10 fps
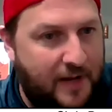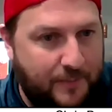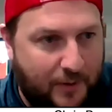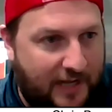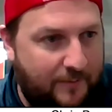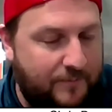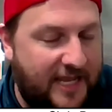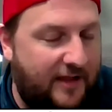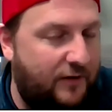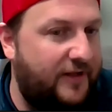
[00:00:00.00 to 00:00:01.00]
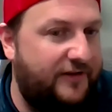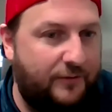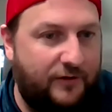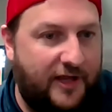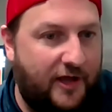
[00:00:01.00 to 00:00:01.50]
Mike Michalowicz
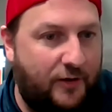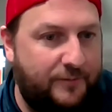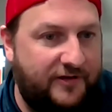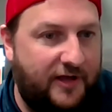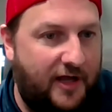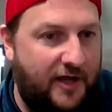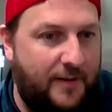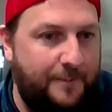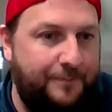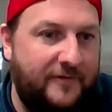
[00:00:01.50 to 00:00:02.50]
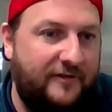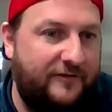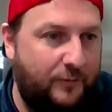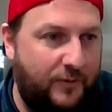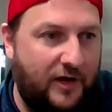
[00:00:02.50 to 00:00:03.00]
really helped. Um,
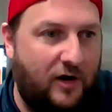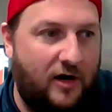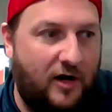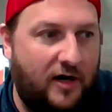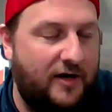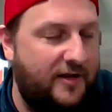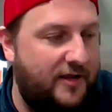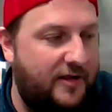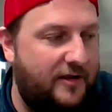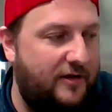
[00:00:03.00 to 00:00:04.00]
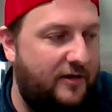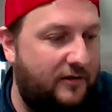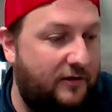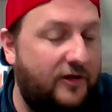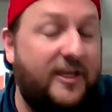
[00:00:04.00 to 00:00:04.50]
so we are
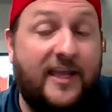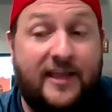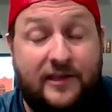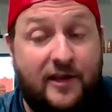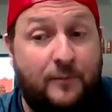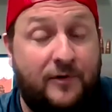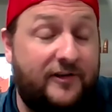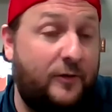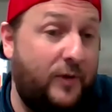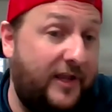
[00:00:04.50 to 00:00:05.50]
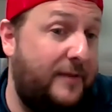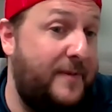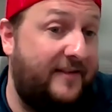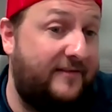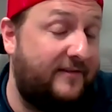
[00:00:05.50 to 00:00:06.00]
looking at the numbers on a weekly
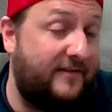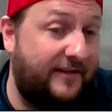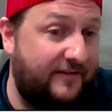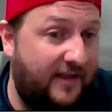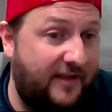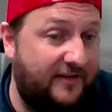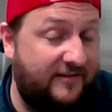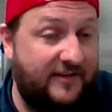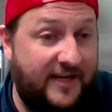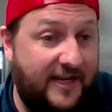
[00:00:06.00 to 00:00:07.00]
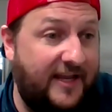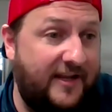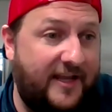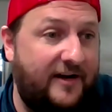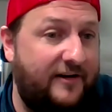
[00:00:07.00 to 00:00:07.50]
basis as, le- as leading
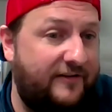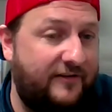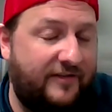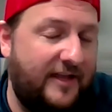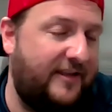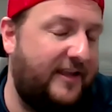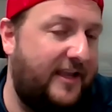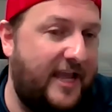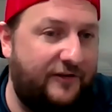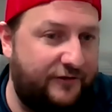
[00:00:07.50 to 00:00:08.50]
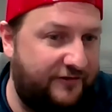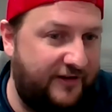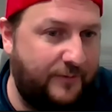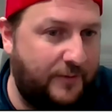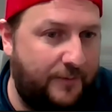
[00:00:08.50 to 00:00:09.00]
indicators. So things like accounts
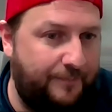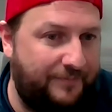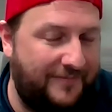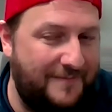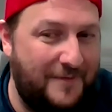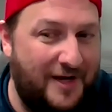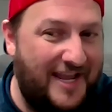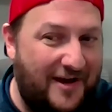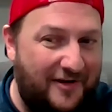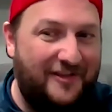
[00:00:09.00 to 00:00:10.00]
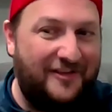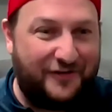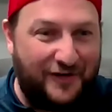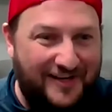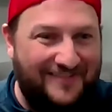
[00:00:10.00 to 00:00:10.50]
receivable, money out on the
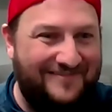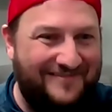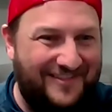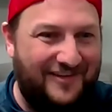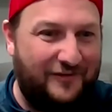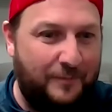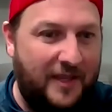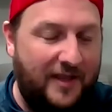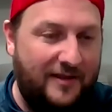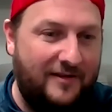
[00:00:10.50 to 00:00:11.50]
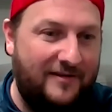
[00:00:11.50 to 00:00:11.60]
street, so to speak.